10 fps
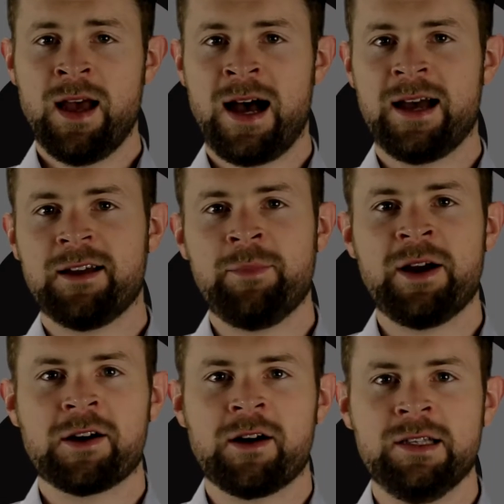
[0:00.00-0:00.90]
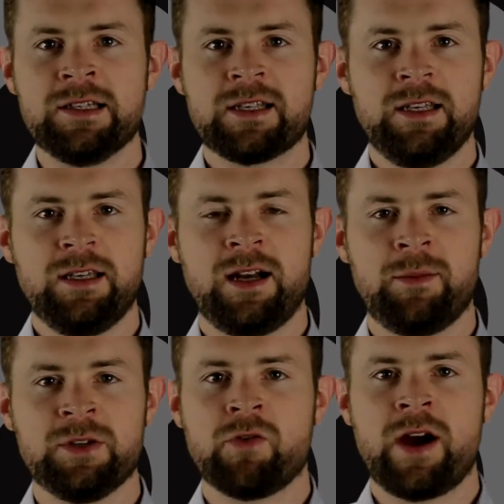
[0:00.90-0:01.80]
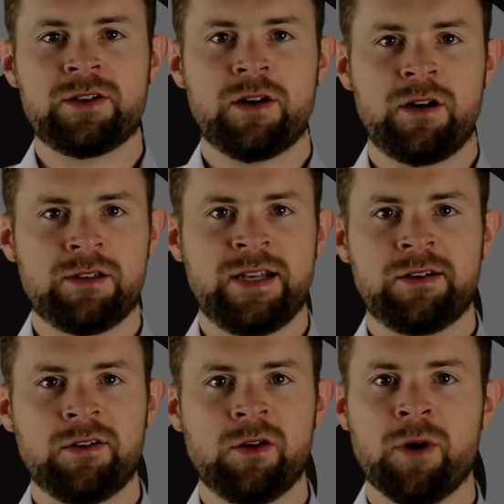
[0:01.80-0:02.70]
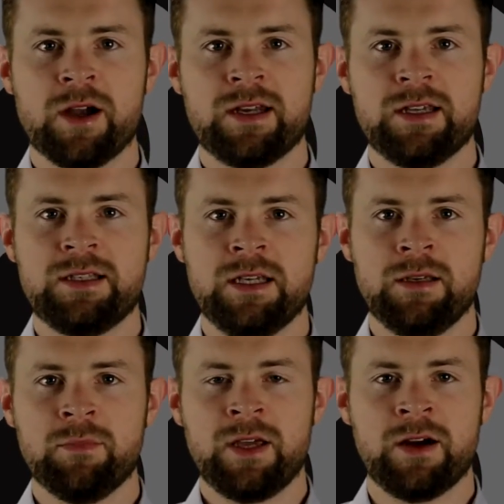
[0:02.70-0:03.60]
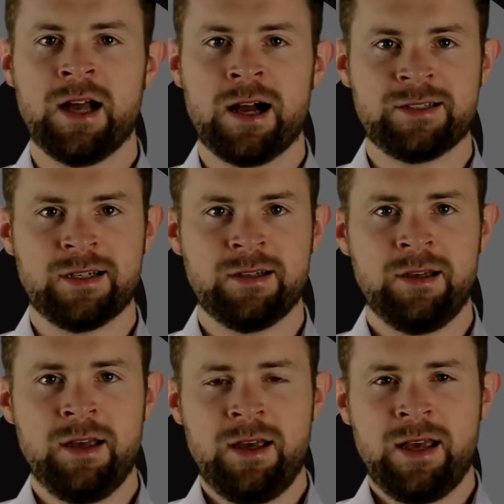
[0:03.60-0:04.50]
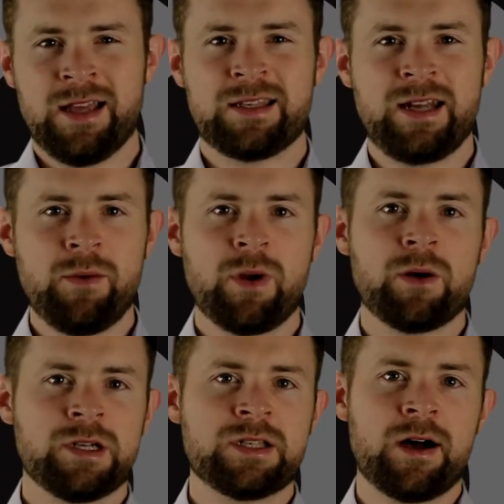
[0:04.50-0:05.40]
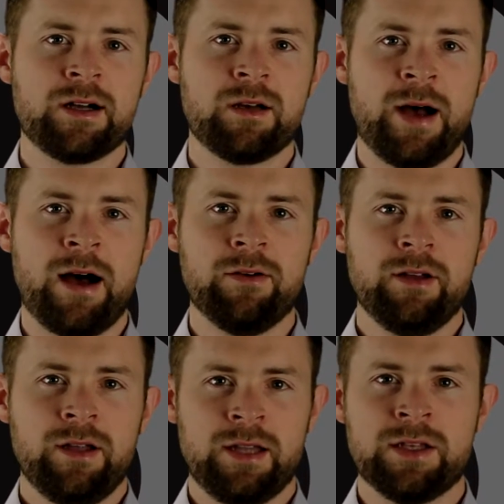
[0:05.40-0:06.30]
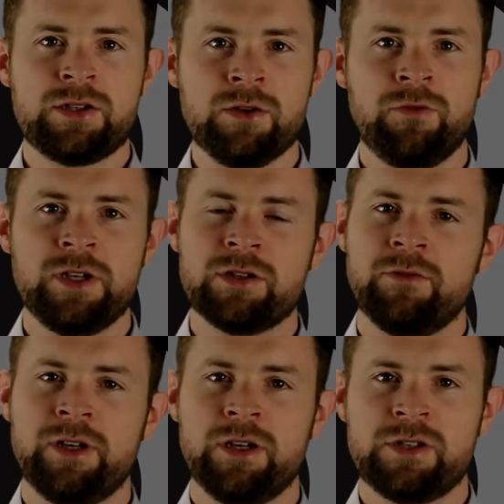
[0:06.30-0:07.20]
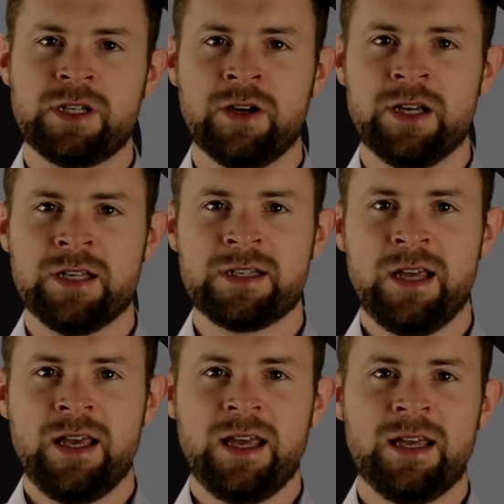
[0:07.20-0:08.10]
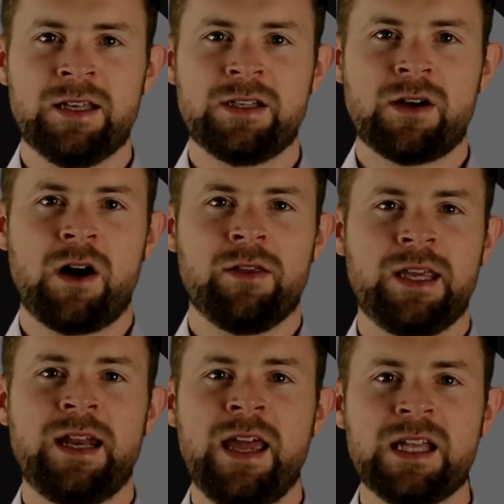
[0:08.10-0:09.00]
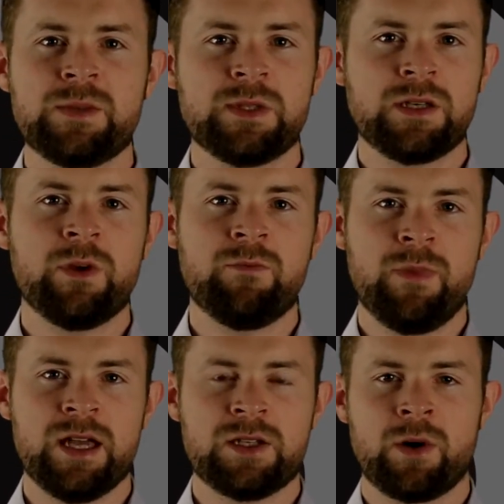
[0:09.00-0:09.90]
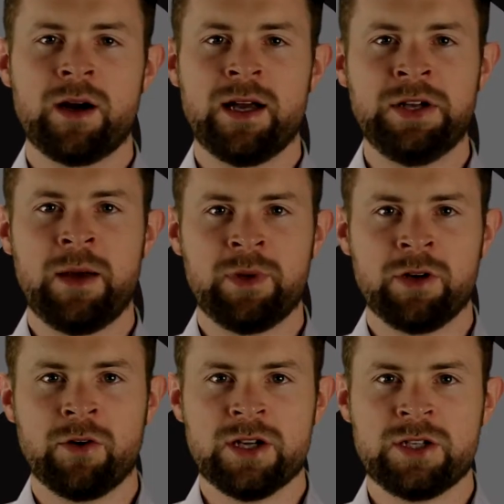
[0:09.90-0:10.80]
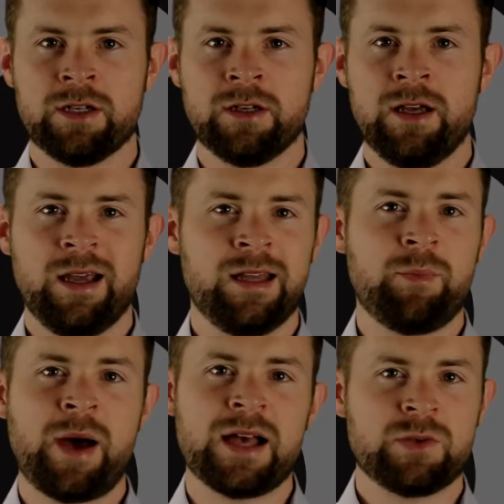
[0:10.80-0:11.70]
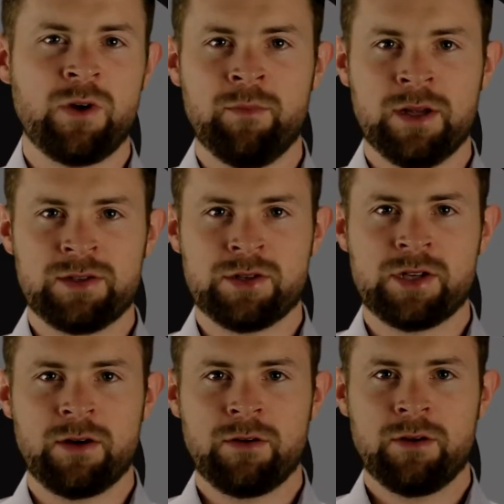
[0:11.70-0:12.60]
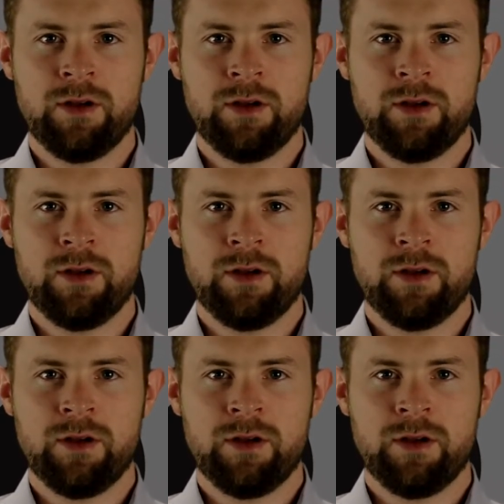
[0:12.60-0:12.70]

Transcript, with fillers: Hi, I'm Eric Karlinski, and I'm a director on our technical marketing team here at Okta. And today what I want to talk about in this new feature video series is the enhancements that we've made to our LDAP integration in the past 12 months or so.